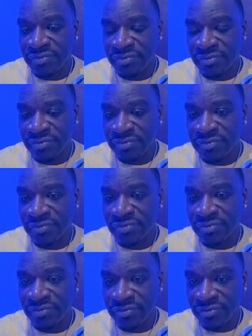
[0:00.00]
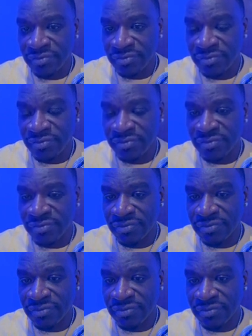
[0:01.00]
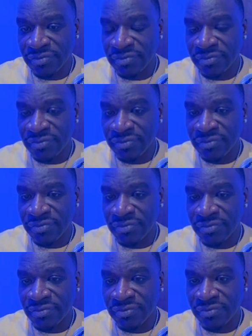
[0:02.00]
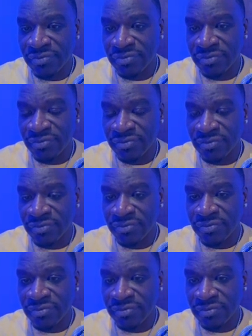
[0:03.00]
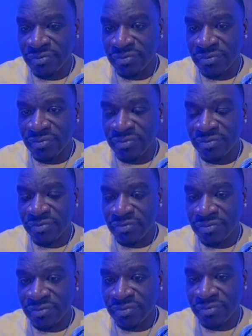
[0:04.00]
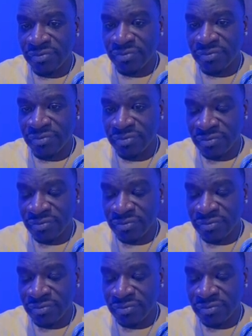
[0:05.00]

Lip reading: (not speaking)